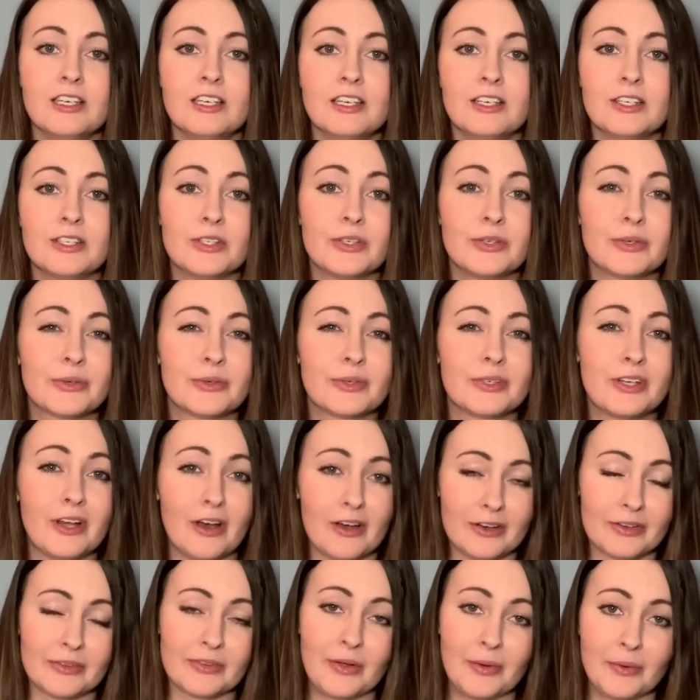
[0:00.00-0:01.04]
you're
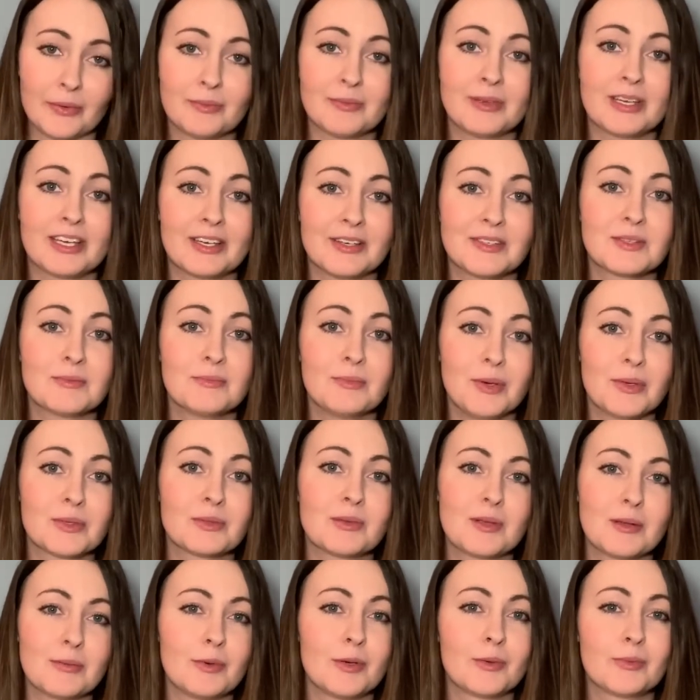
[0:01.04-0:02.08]
not alone because most
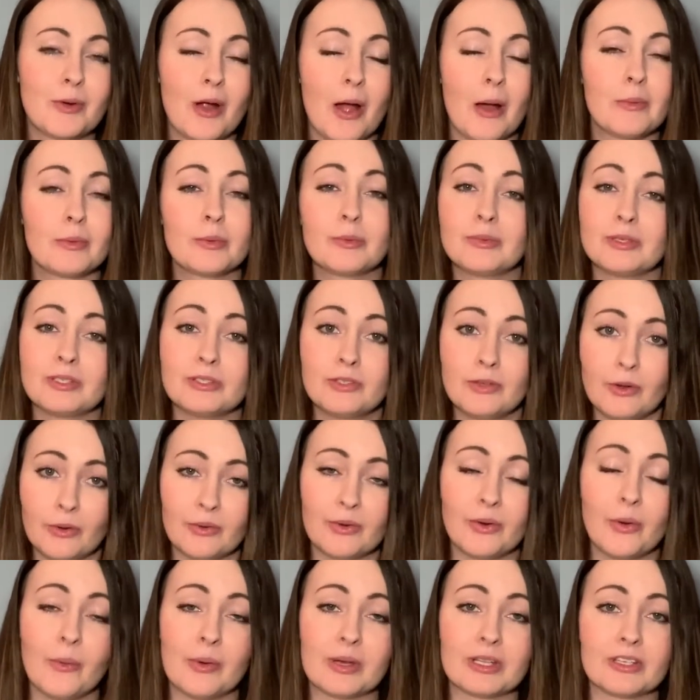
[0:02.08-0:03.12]
people probably don't
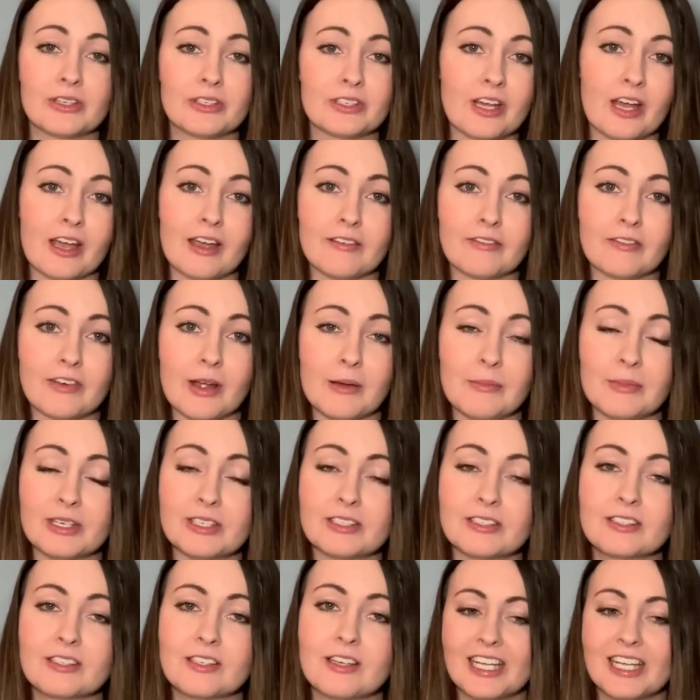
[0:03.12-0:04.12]
know what their diaphragm is.